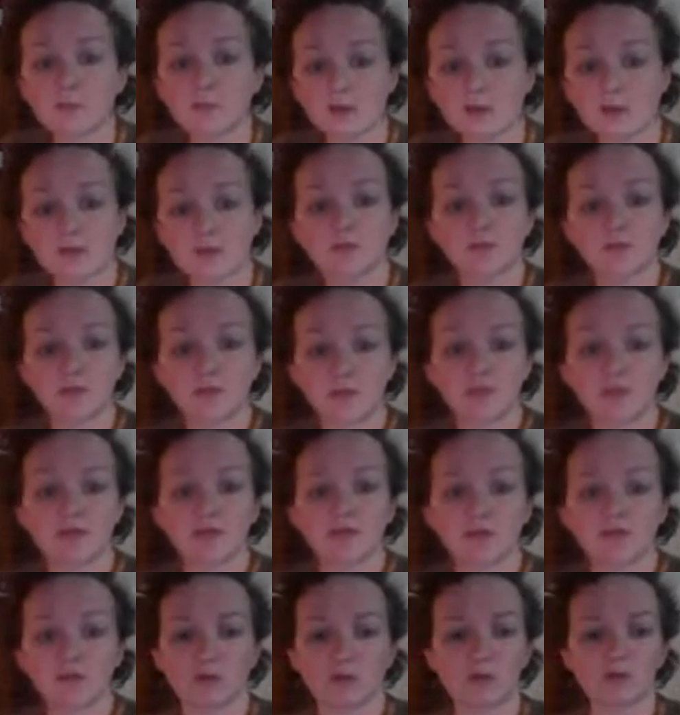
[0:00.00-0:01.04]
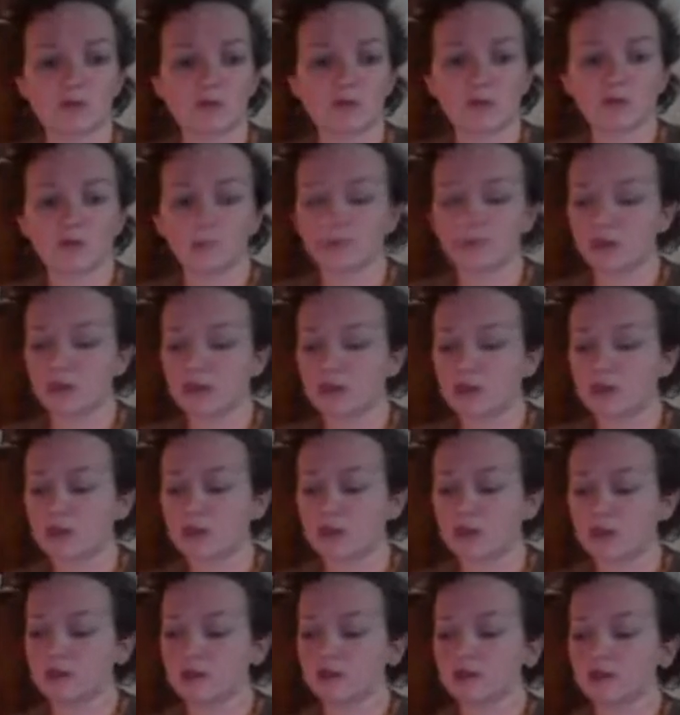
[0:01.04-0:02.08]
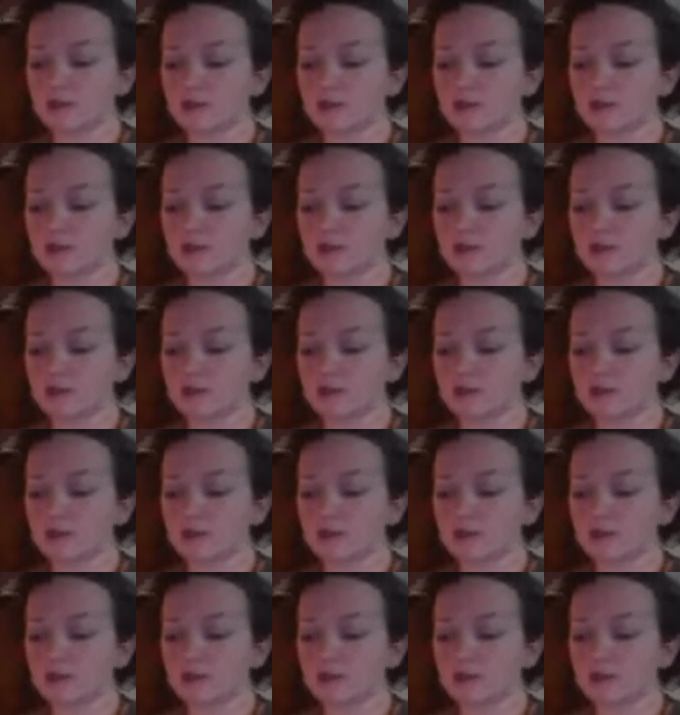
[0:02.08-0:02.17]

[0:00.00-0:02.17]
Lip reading: want your cordial to be clear,